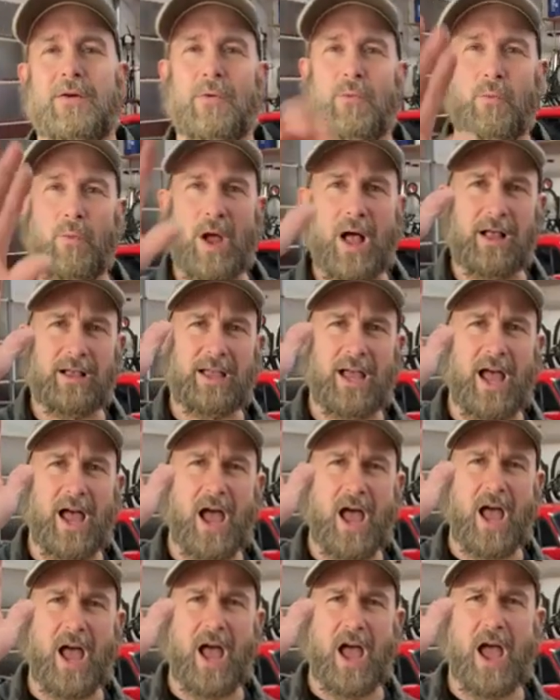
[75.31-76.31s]

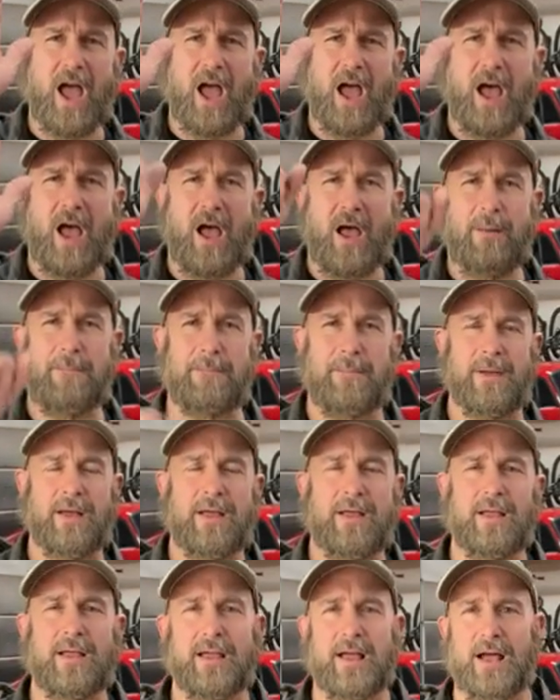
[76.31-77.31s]
Welcome.
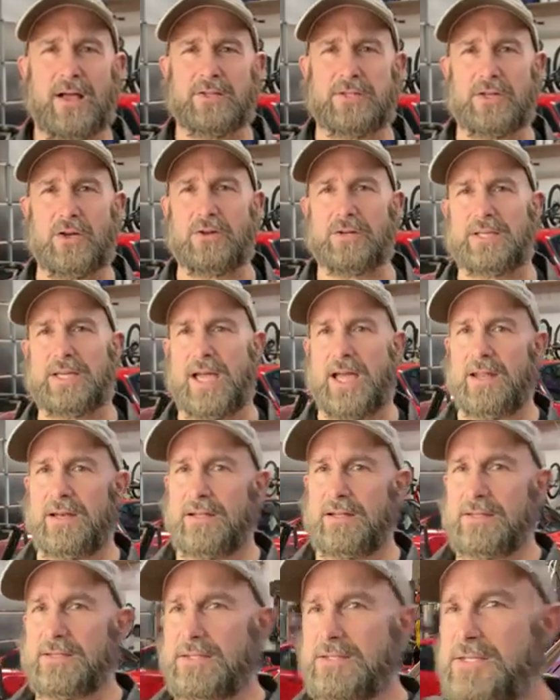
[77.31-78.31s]
How's it going, Ken?
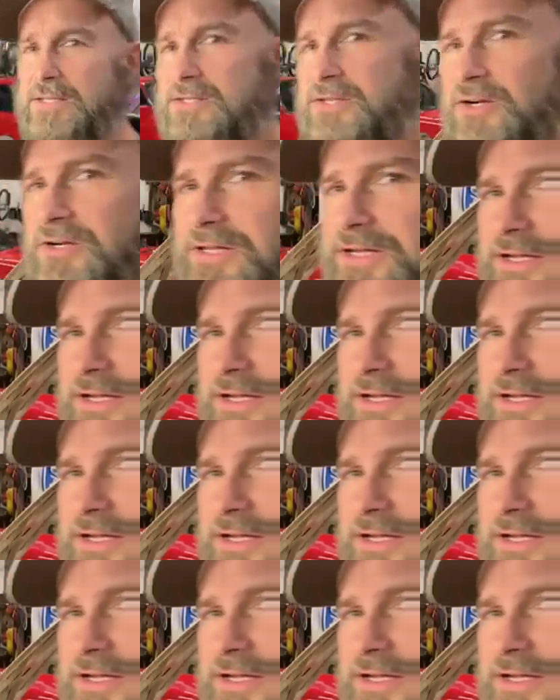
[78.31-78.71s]
Since it's early,